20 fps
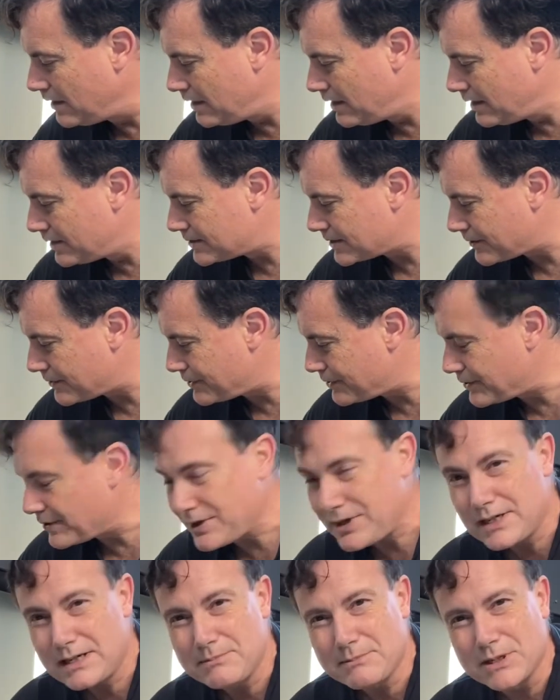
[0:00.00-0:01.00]
So
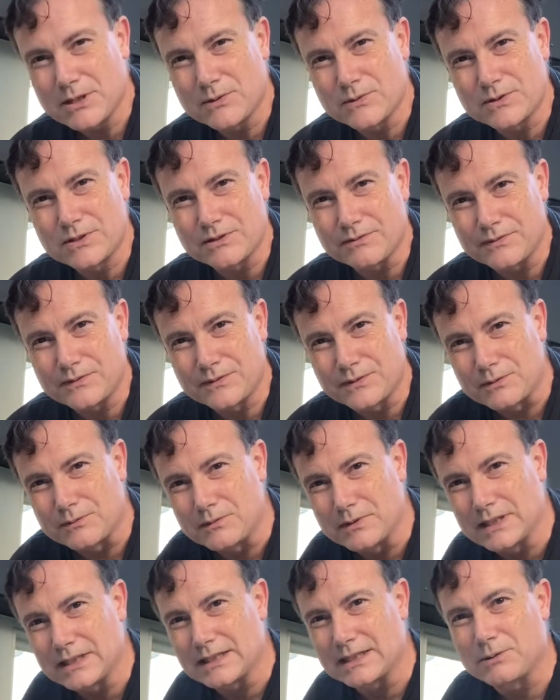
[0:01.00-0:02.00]
30 mils of the
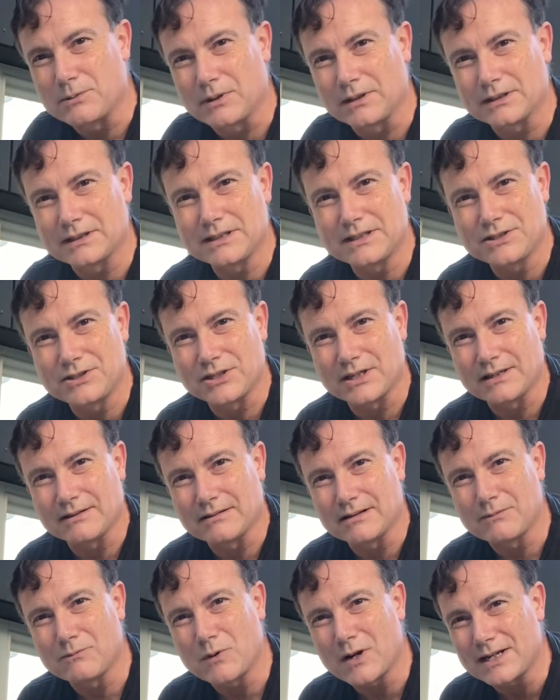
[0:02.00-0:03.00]
really quality gin.
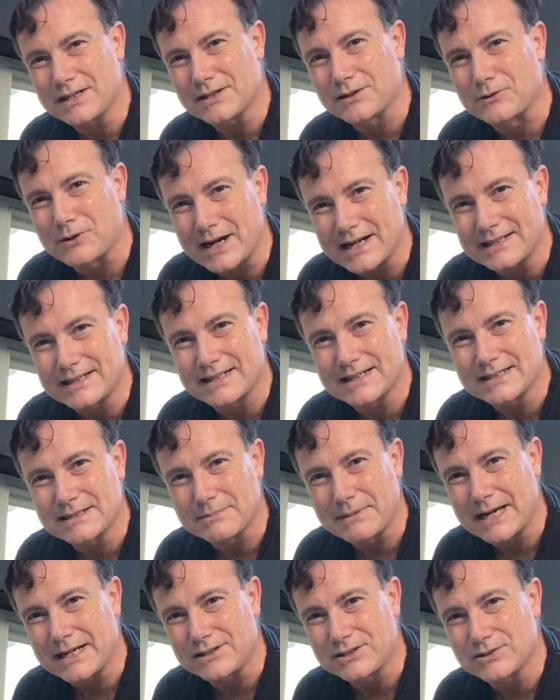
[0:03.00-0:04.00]
And one of the great things
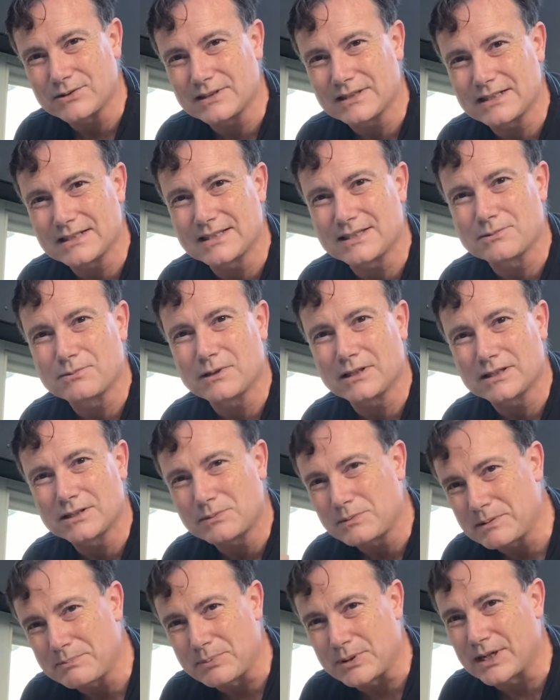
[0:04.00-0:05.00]
about doing this as well is
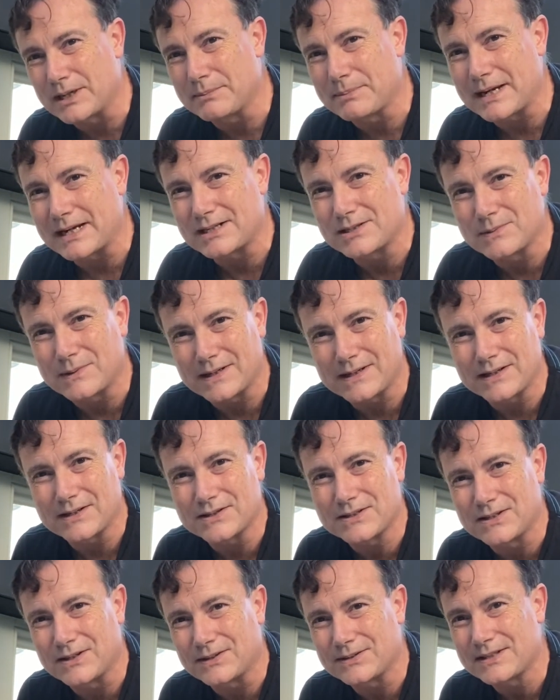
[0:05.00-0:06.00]
we bring it back to one of those
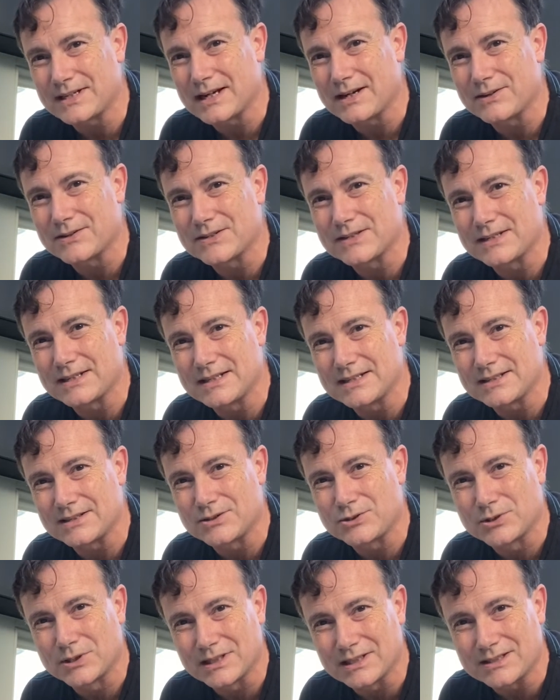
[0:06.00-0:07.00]
cocktails that is a
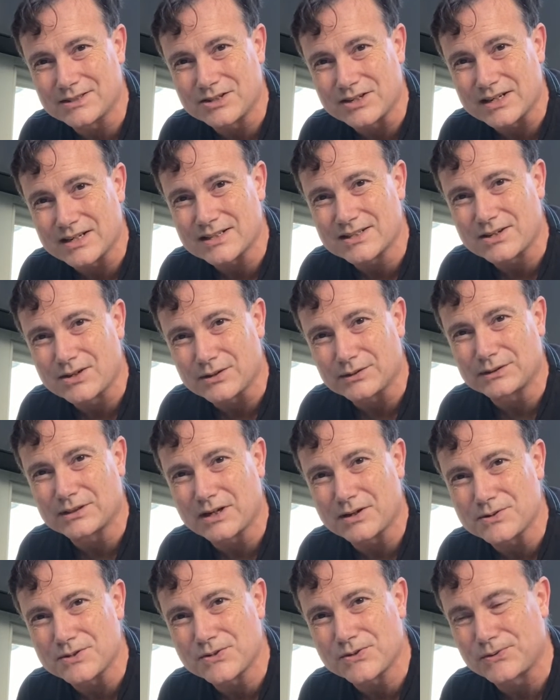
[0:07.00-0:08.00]
trilogy. It's got
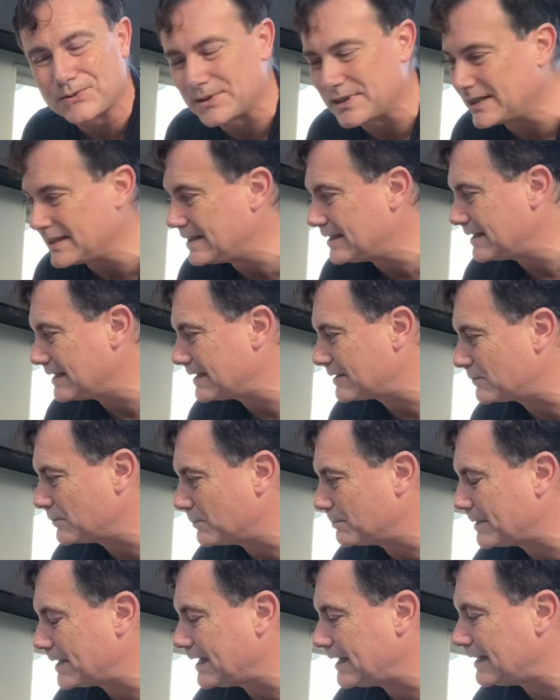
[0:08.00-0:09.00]
those 3 equal
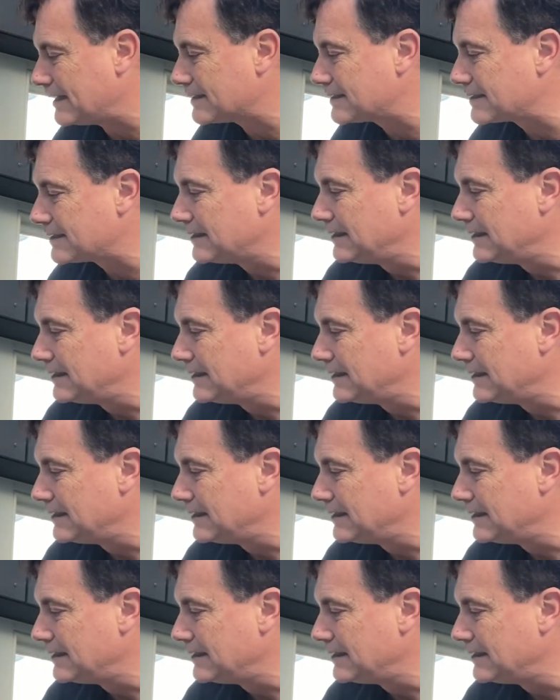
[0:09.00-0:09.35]
parts.